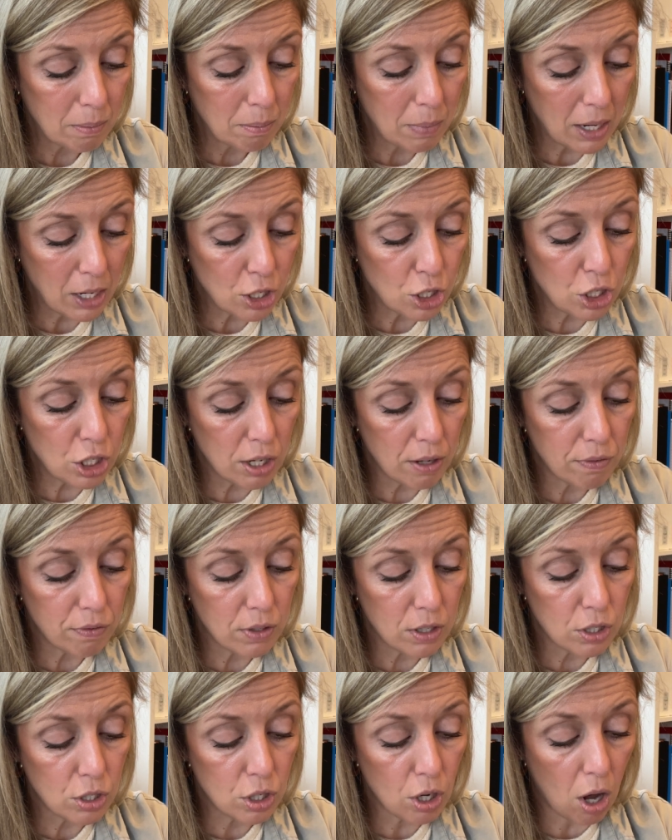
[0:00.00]
make
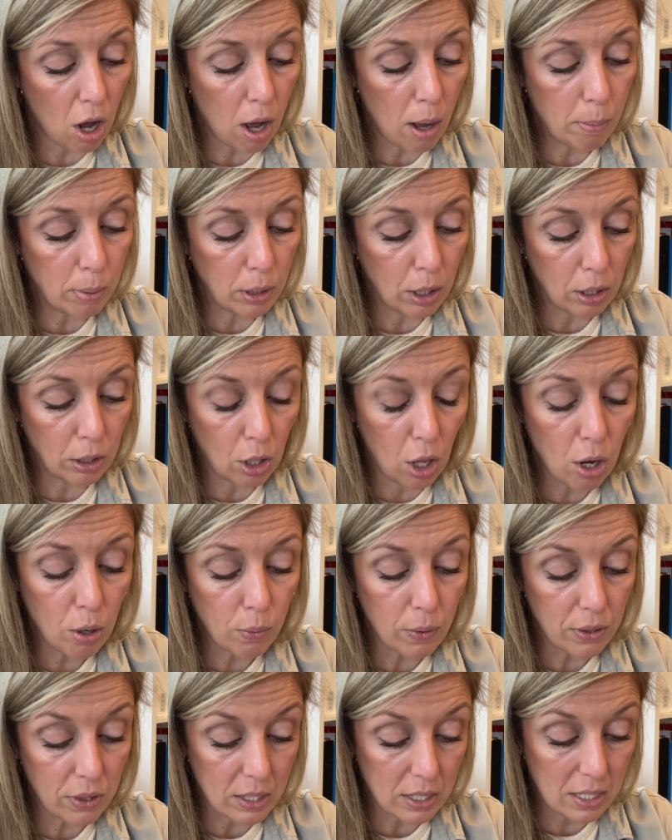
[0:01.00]
shift to hobble along
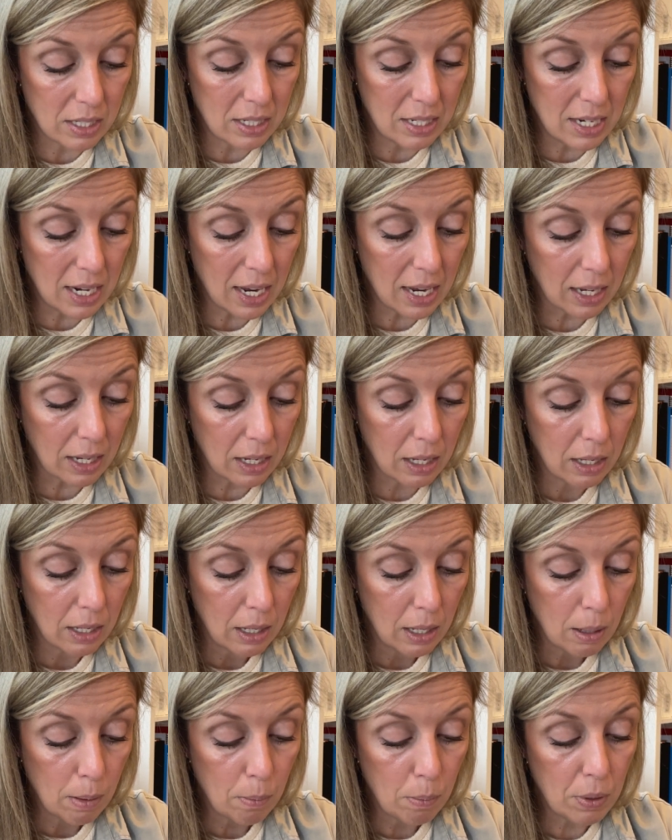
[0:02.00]
with a stick,
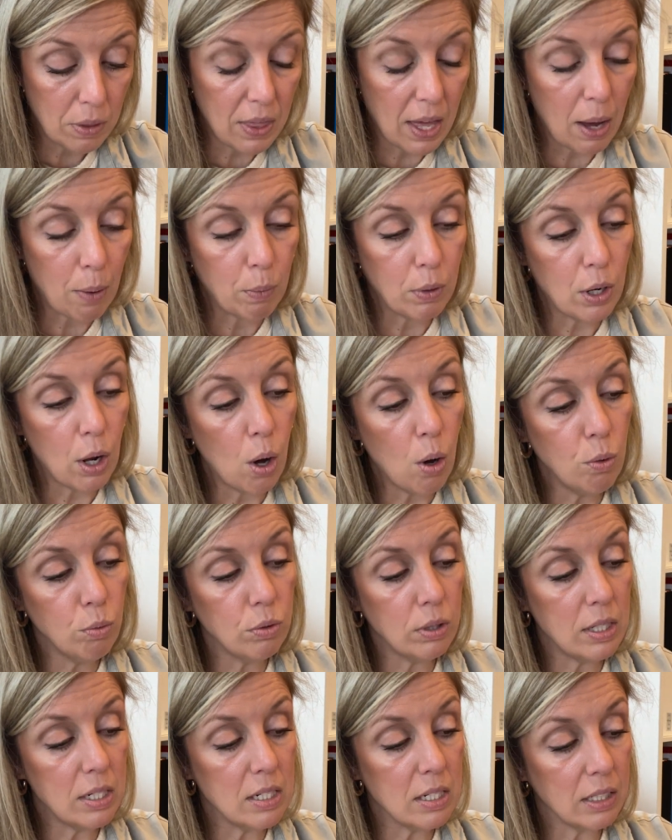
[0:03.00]
but that would
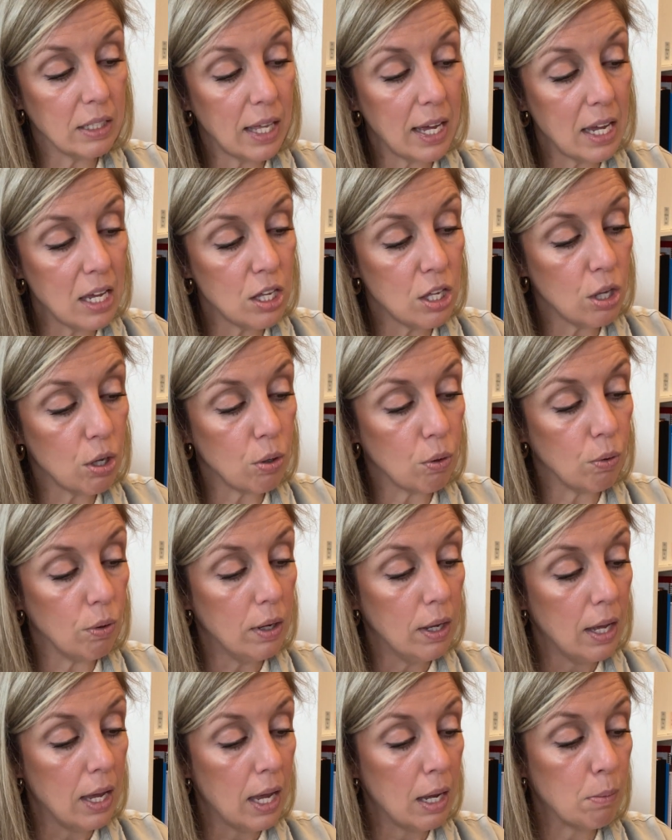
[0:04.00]
only delay you,
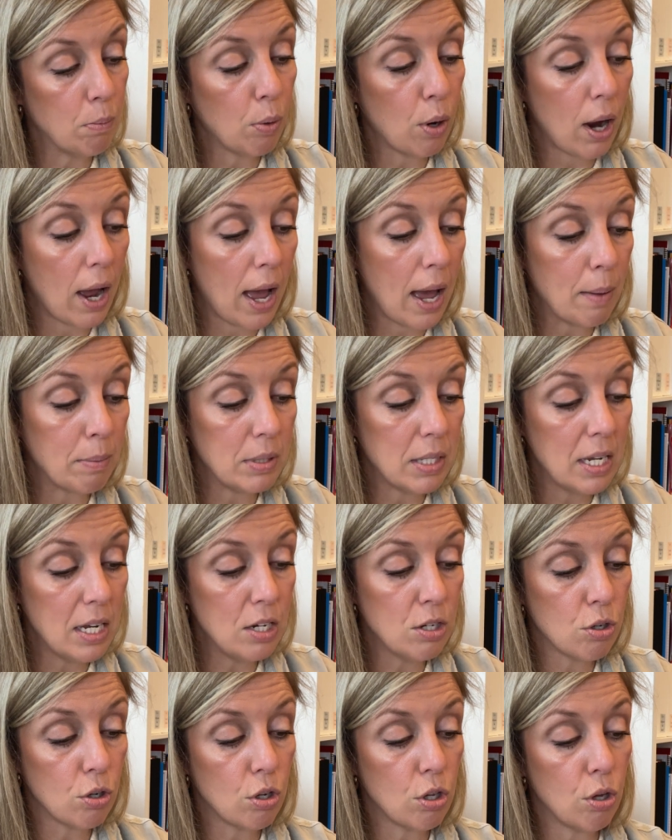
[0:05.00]
and perhaps
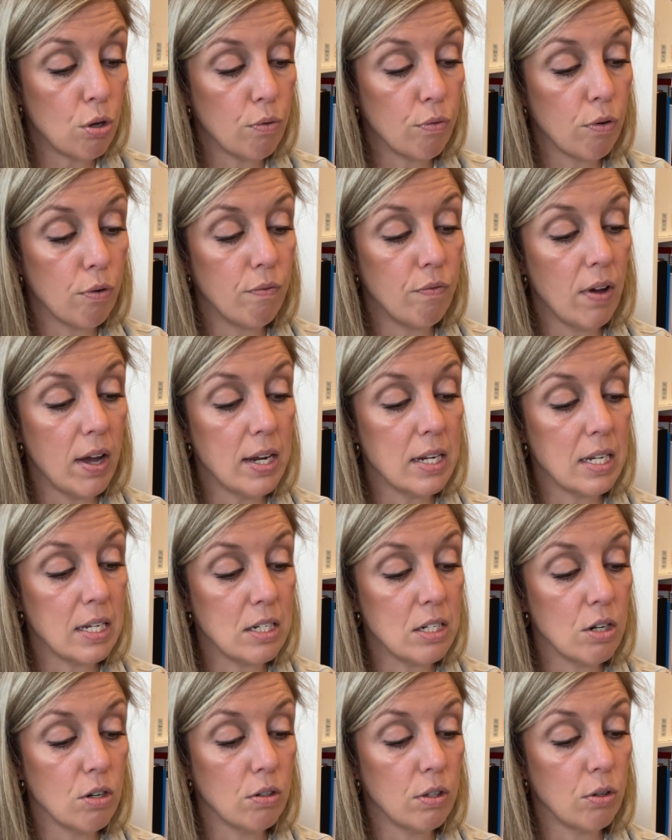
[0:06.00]
hinder you from finding
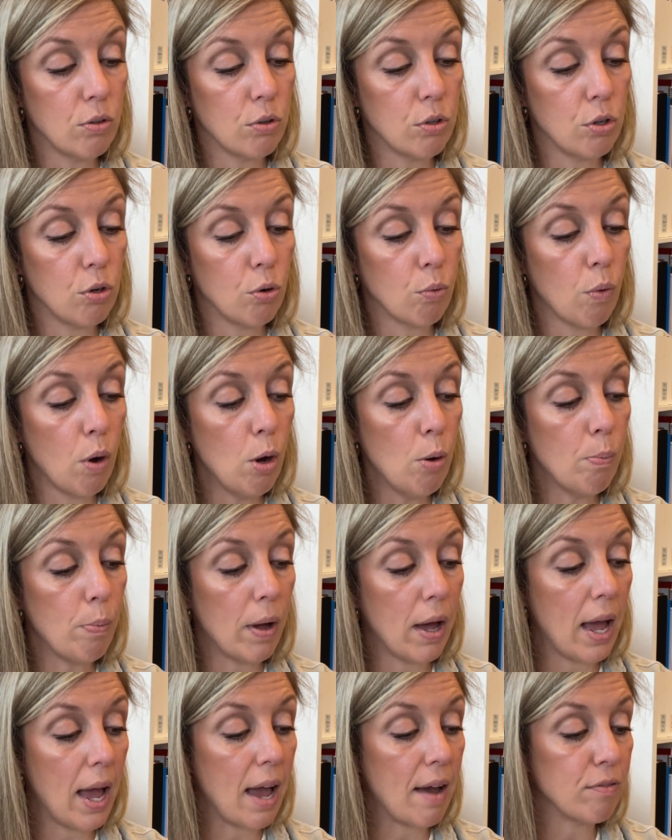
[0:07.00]
dear little
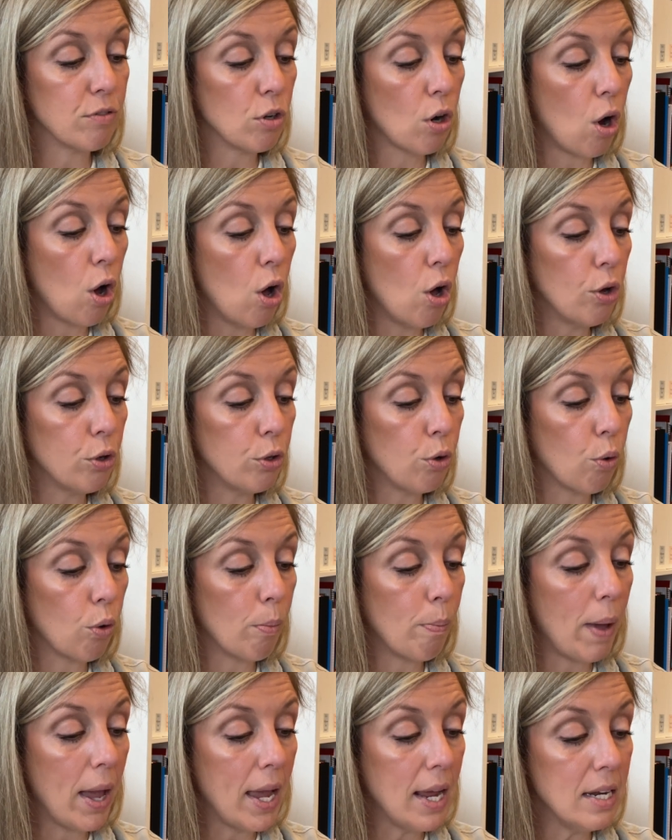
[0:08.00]
Europa after all your
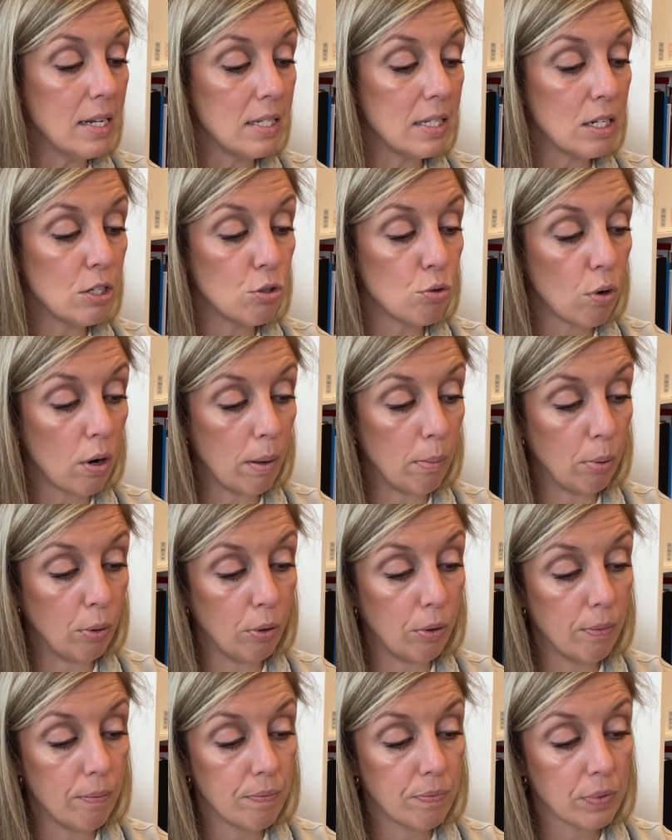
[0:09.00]
pains and
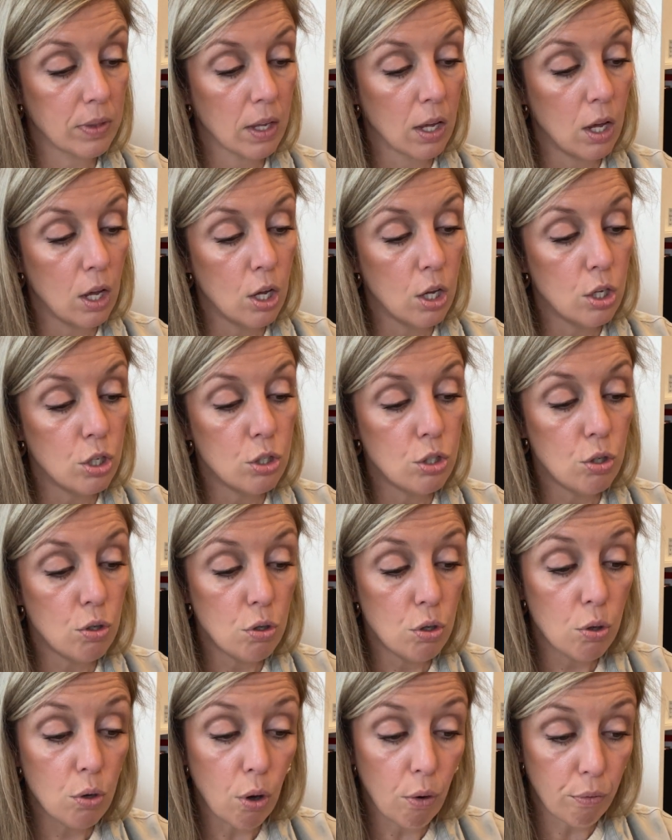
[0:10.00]
trouble. Do
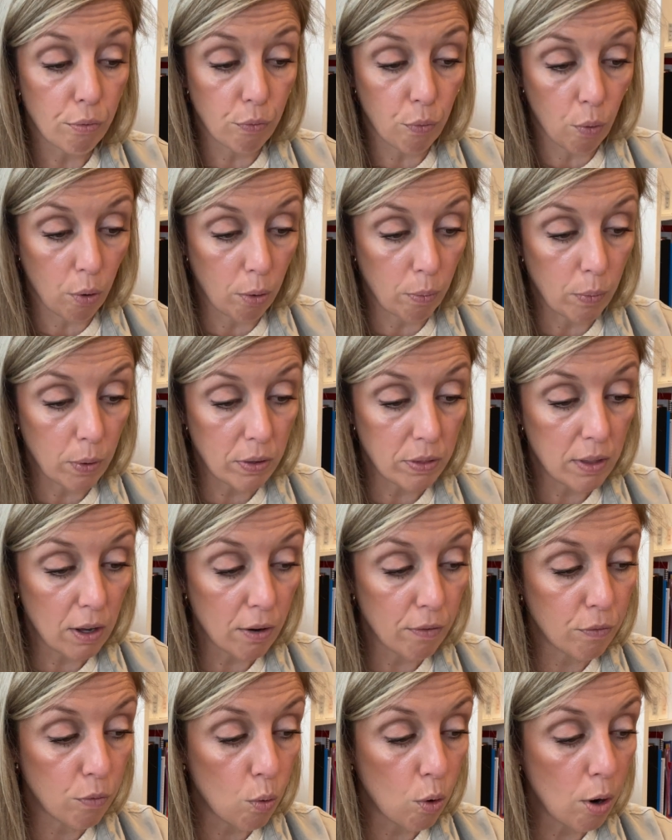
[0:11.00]
you go forward,
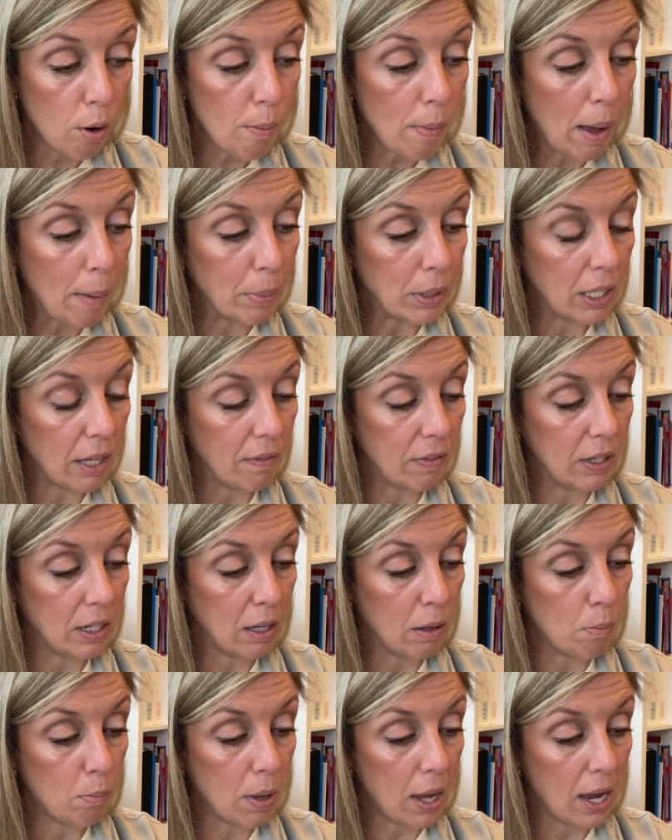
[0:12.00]
therefore, my beloved
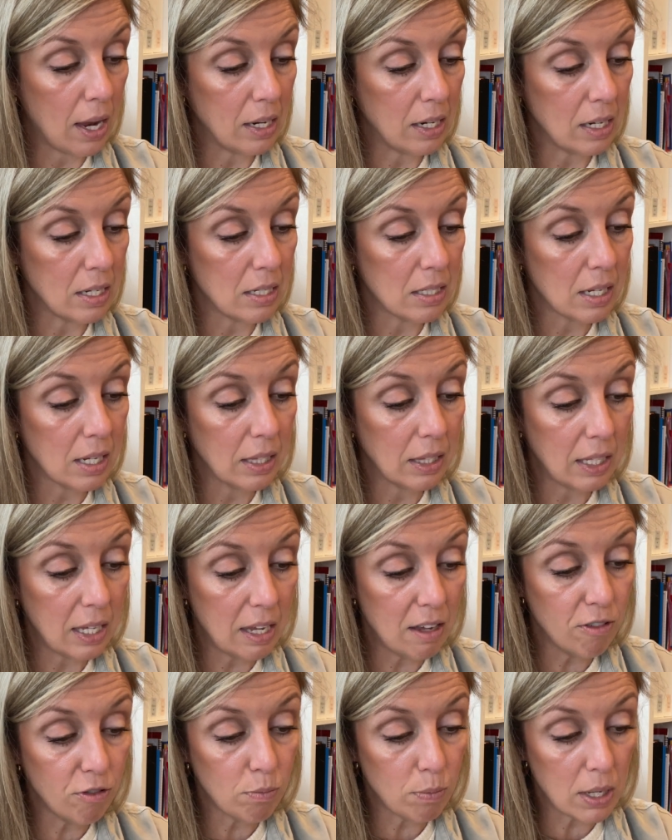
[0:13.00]
companions, and
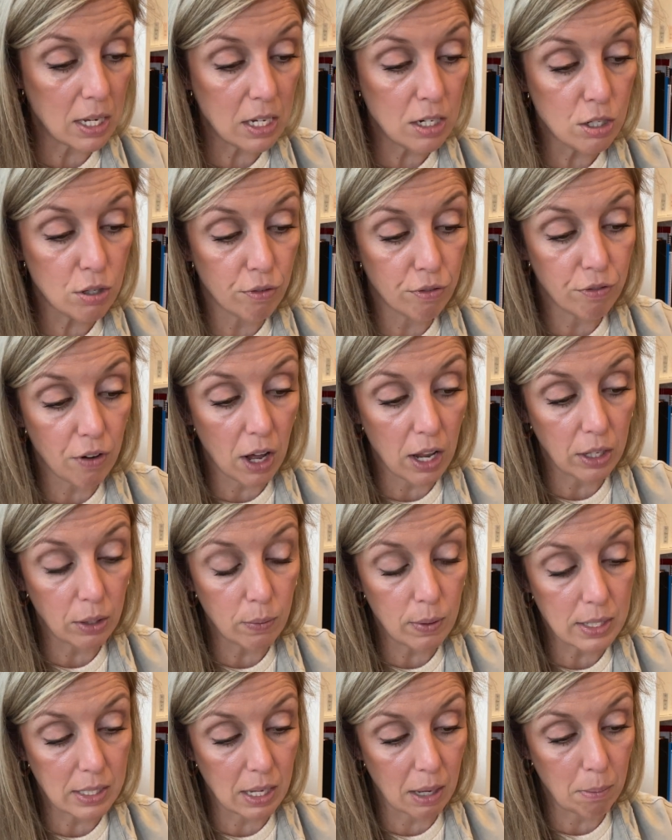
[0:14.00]
leave me to follow
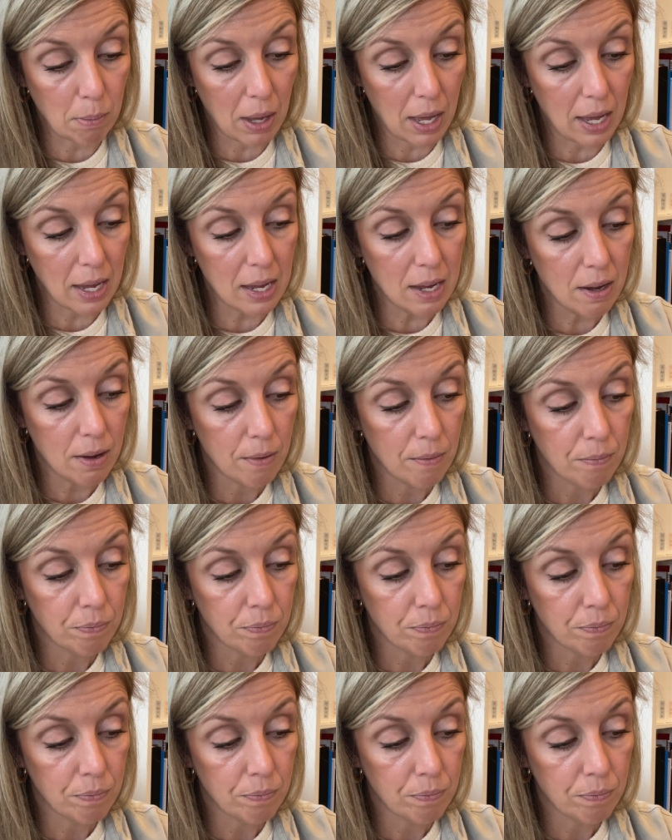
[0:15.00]
as I may."